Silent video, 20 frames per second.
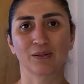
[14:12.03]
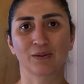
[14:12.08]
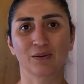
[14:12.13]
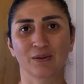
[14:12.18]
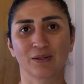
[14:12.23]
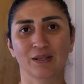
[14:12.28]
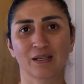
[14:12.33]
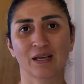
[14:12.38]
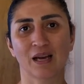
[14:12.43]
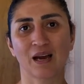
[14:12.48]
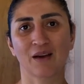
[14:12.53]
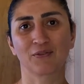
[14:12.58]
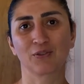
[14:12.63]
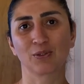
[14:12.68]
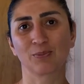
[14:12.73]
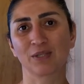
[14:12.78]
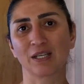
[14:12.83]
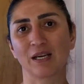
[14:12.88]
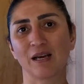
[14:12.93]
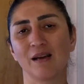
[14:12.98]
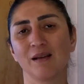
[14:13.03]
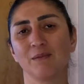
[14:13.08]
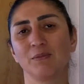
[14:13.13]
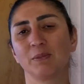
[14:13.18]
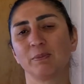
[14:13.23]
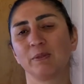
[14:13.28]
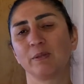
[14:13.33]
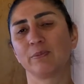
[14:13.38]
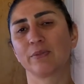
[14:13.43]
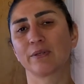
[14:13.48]
So they have to be an
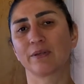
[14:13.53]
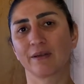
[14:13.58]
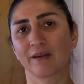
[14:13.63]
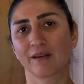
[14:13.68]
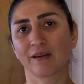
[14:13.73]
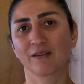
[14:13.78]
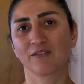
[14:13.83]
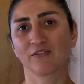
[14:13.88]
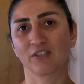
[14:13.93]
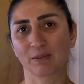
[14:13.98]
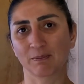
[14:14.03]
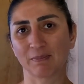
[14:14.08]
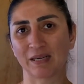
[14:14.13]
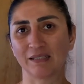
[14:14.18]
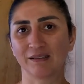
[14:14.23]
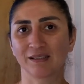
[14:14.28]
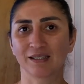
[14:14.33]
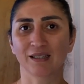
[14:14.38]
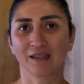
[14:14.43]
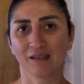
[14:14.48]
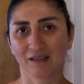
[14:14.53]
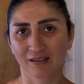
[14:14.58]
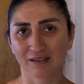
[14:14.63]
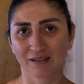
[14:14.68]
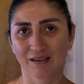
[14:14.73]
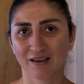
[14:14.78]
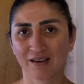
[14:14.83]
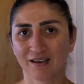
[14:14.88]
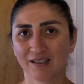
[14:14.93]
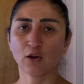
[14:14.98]
LBP builder, if it makes sense.
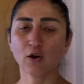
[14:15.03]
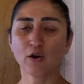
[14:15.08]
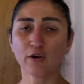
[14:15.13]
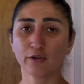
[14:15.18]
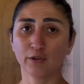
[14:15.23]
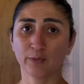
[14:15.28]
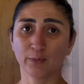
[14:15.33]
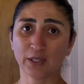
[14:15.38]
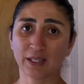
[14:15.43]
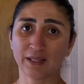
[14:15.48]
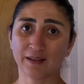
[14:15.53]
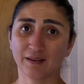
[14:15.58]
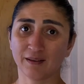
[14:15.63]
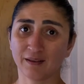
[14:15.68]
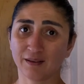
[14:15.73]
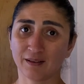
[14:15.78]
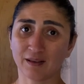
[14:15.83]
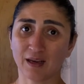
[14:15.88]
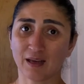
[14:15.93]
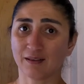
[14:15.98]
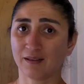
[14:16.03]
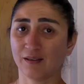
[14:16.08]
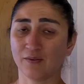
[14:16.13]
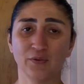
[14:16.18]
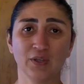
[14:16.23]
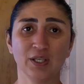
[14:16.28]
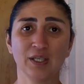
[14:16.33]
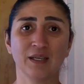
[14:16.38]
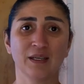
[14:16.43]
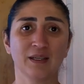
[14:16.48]
Now you might think that is
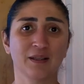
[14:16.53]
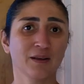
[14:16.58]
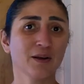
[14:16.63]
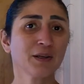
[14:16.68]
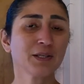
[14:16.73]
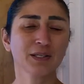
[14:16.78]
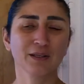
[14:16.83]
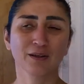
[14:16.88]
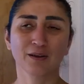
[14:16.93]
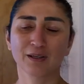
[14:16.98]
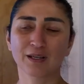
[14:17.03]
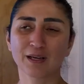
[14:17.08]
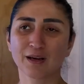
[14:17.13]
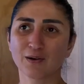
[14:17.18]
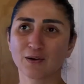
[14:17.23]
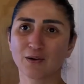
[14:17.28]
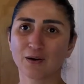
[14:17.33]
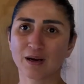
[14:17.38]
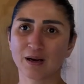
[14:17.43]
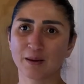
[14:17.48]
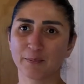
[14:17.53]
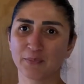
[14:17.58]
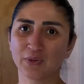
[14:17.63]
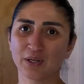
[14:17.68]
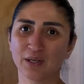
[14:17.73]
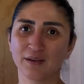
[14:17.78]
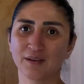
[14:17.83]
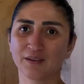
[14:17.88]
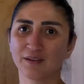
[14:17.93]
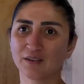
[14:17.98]
very exciting. I can go and
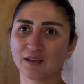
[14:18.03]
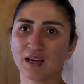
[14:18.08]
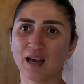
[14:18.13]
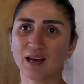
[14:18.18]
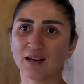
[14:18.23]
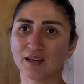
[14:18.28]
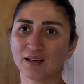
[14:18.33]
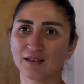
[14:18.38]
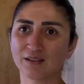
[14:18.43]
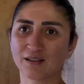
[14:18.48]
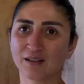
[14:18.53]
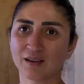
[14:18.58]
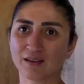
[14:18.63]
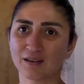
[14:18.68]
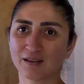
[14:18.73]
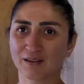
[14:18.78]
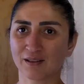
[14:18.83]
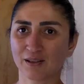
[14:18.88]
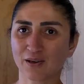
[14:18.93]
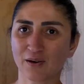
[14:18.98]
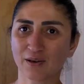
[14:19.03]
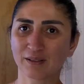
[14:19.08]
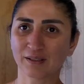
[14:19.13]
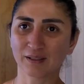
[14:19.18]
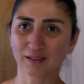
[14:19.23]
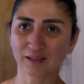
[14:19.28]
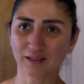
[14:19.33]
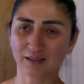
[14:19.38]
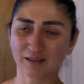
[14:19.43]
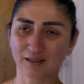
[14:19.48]
build a garage that is
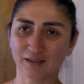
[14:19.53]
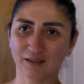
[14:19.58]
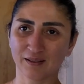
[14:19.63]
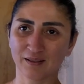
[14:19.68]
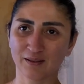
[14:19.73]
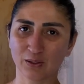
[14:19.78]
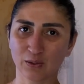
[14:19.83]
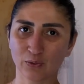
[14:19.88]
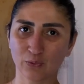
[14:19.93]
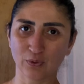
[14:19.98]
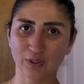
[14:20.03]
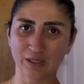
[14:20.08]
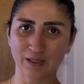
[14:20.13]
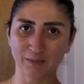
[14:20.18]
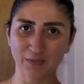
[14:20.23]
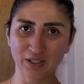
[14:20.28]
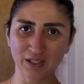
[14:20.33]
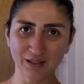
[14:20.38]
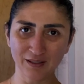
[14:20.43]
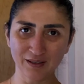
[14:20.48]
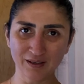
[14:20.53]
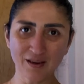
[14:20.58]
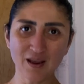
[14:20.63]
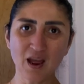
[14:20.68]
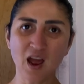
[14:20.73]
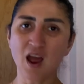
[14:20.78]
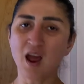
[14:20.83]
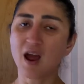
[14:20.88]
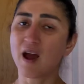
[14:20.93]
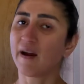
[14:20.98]
110 square meter.
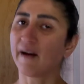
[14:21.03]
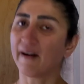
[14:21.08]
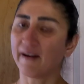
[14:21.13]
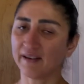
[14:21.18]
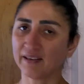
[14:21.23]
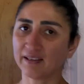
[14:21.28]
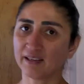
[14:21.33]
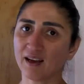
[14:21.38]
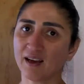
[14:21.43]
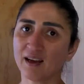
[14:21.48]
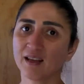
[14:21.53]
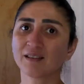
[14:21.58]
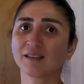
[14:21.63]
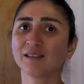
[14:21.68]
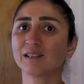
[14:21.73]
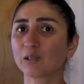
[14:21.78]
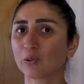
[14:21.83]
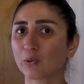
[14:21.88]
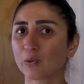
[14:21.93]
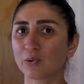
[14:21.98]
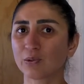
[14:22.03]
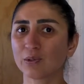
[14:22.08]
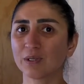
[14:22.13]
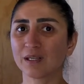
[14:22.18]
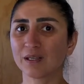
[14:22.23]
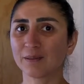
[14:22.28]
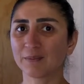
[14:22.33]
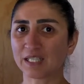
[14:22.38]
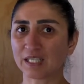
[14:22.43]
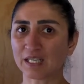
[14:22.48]
It has its own
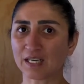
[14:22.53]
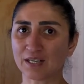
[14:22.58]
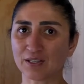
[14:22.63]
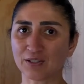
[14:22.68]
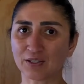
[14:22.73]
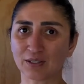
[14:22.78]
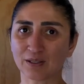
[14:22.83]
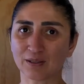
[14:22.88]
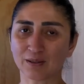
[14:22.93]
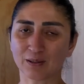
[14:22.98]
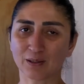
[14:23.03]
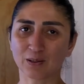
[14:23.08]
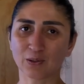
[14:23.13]
limitations.